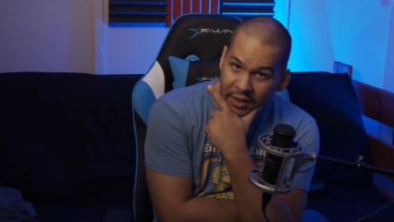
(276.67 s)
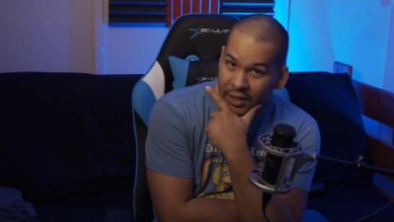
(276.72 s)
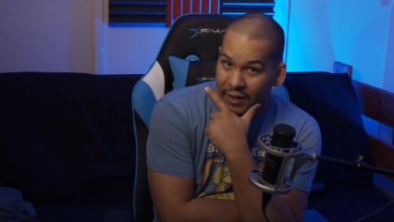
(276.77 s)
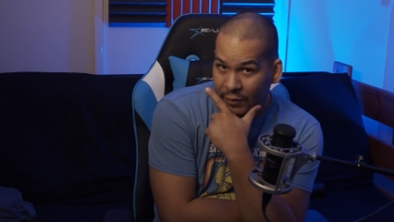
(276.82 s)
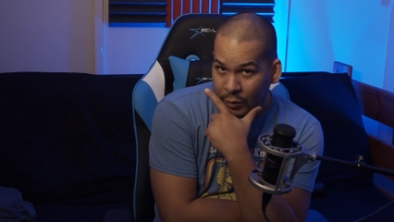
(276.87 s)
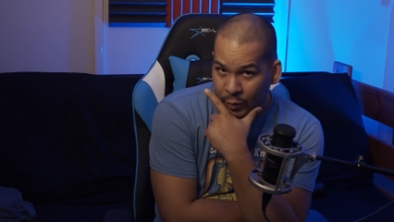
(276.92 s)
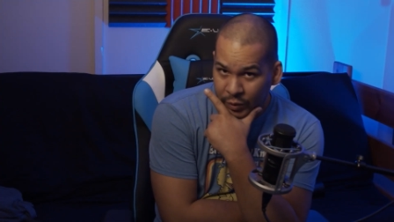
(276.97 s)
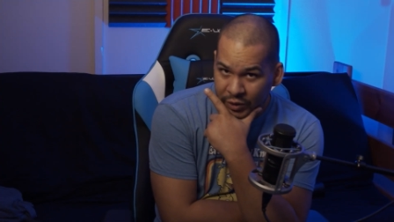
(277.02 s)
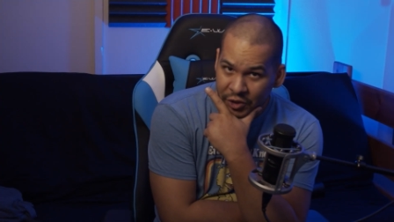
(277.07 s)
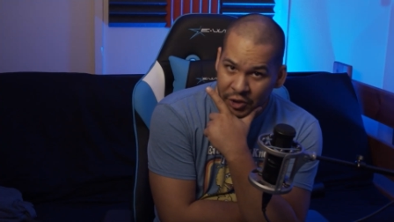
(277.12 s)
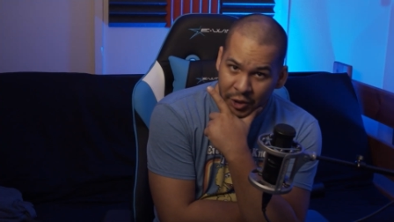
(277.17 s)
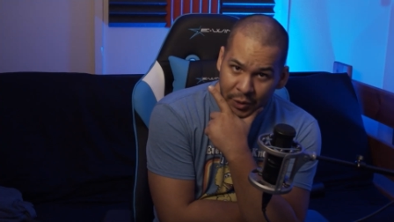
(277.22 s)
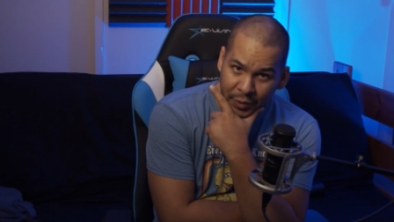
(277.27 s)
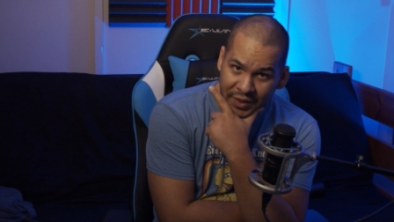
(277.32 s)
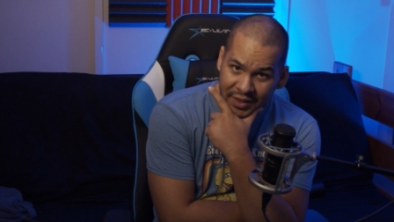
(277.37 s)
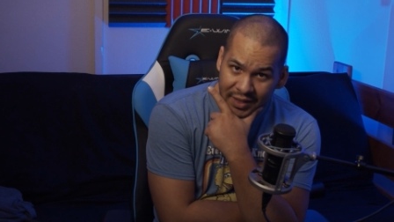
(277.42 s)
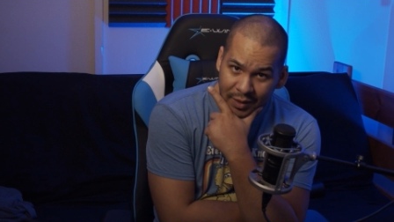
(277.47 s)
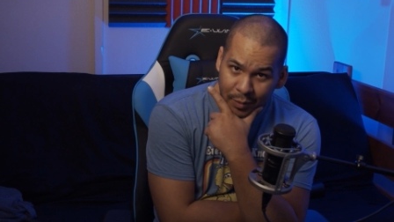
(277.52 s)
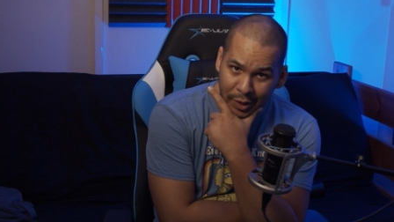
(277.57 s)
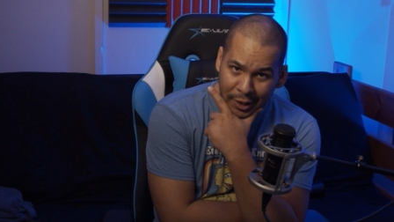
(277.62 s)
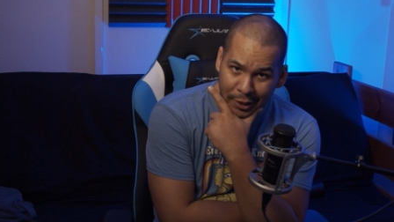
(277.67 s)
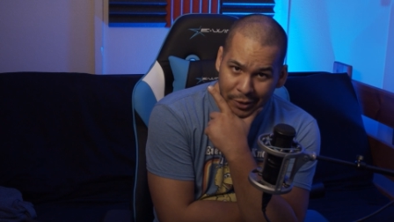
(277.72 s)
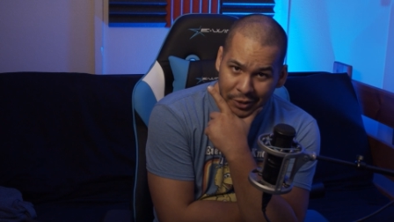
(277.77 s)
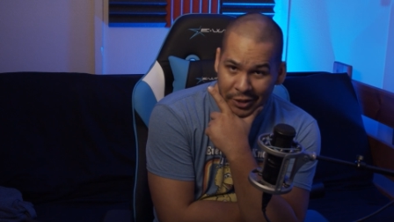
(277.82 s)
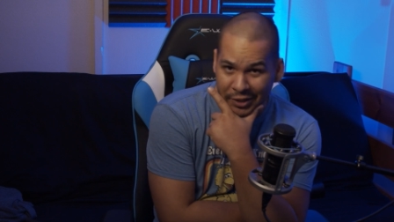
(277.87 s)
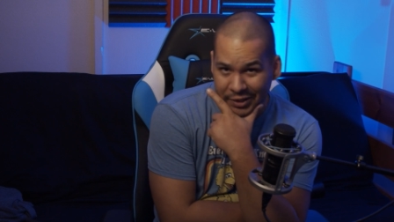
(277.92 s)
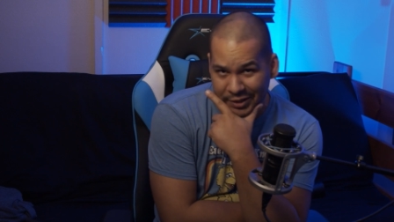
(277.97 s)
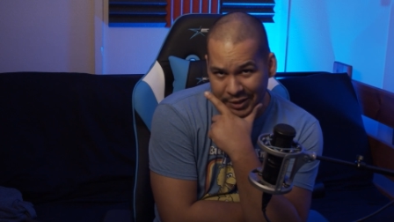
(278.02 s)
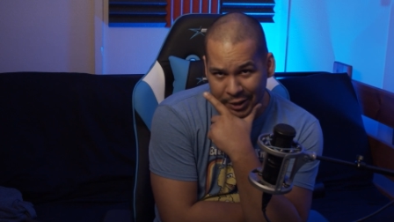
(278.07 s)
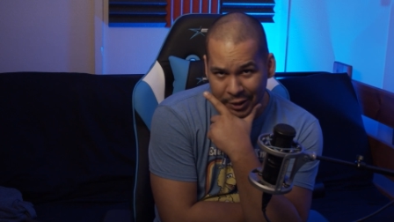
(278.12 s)
You ever wish you and someone
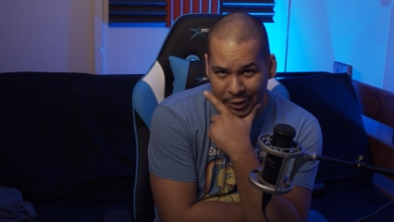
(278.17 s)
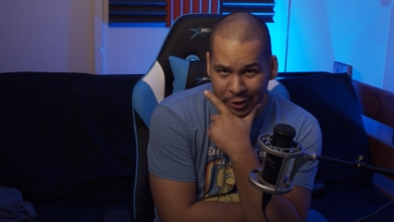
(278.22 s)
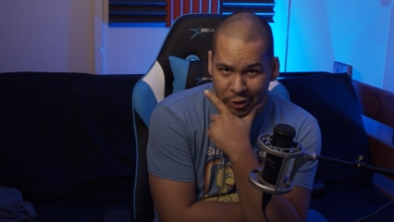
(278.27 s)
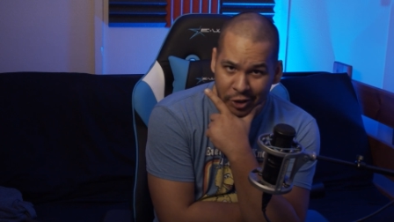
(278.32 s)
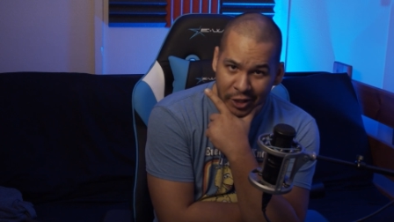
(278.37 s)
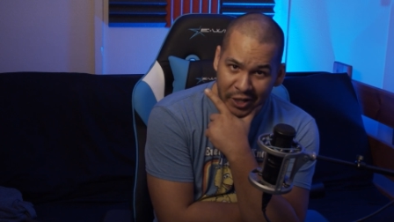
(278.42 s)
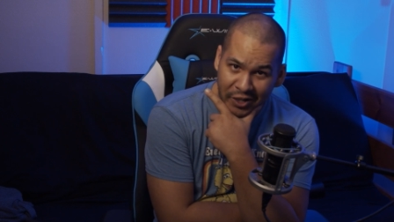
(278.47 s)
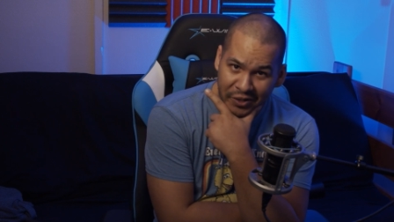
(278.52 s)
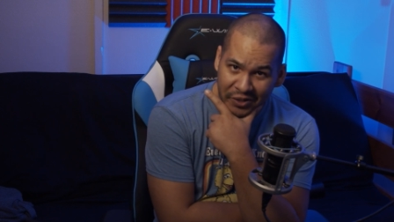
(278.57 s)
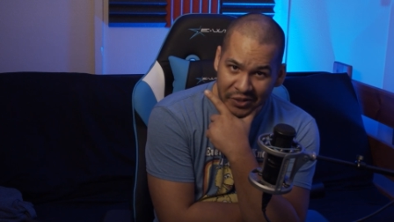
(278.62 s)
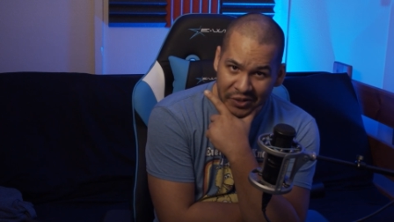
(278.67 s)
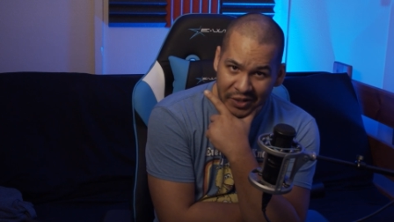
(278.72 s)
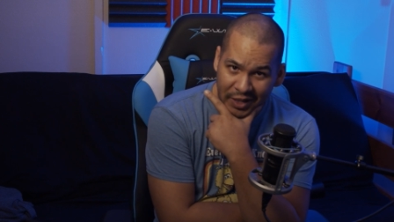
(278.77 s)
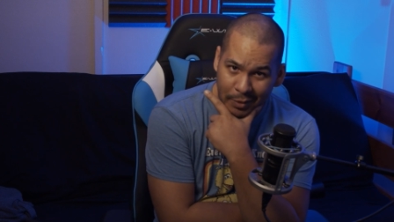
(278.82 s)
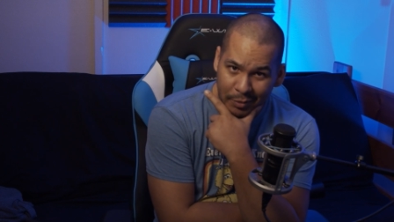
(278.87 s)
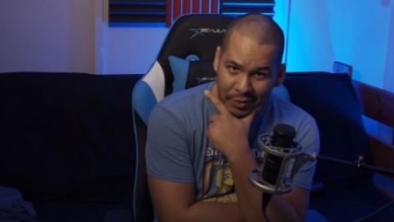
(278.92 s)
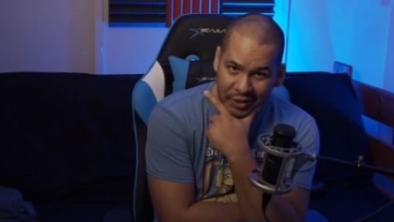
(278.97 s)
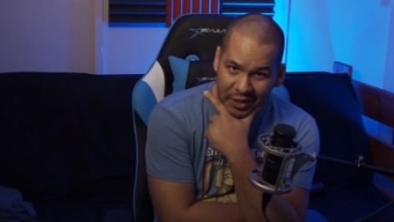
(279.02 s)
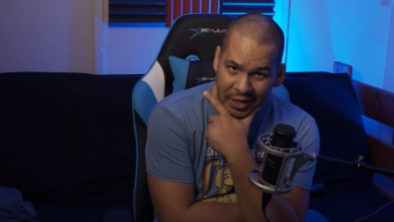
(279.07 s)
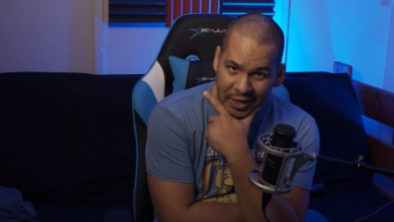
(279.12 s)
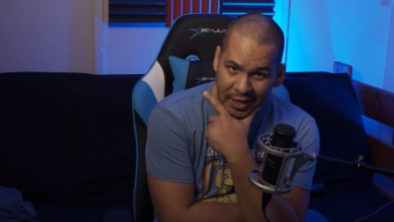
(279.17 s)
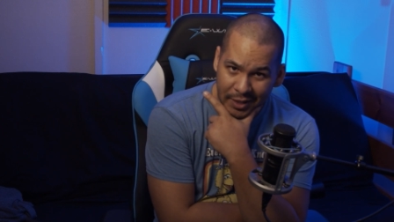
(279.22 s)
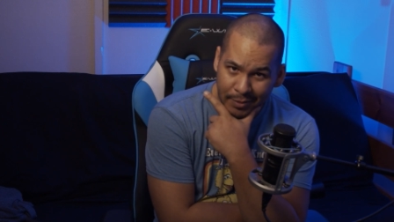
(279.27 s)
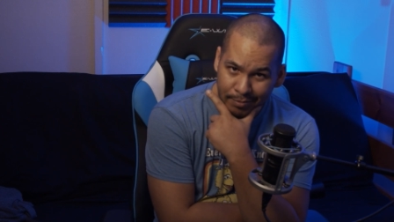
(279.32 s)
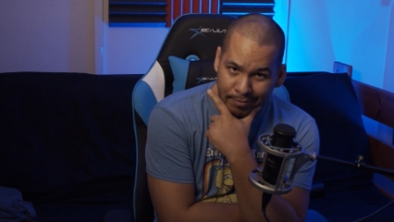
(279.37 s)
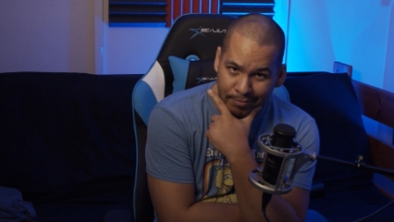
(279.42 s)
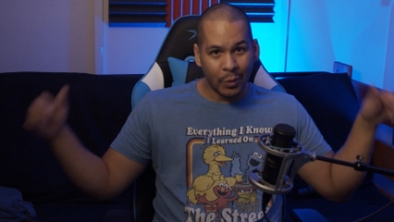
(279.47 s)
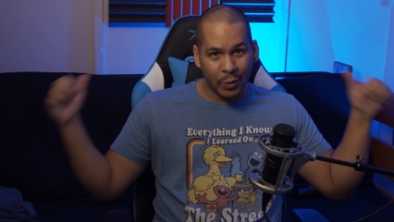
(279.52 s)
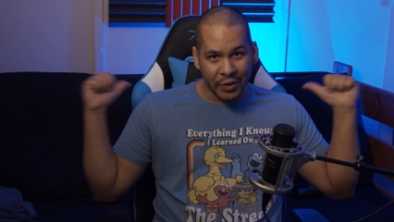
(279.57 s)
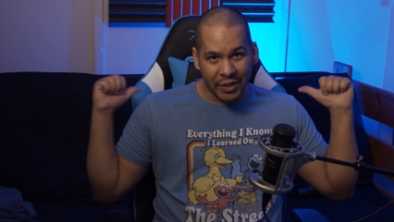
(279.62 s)
else could sit on the chair at the same time?